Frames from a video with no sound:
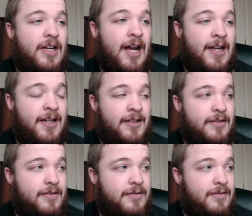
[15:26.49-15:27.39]
I
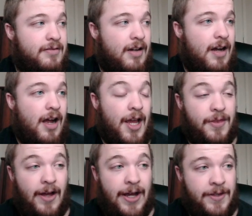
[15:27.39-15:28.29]

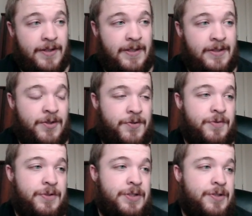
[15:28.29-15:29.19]
thought they looked
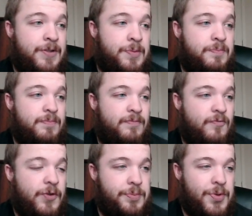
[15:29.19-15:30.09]
really good
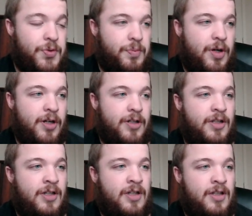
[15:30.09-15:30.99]
for the most part.
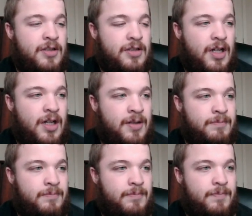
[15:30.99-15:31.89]
And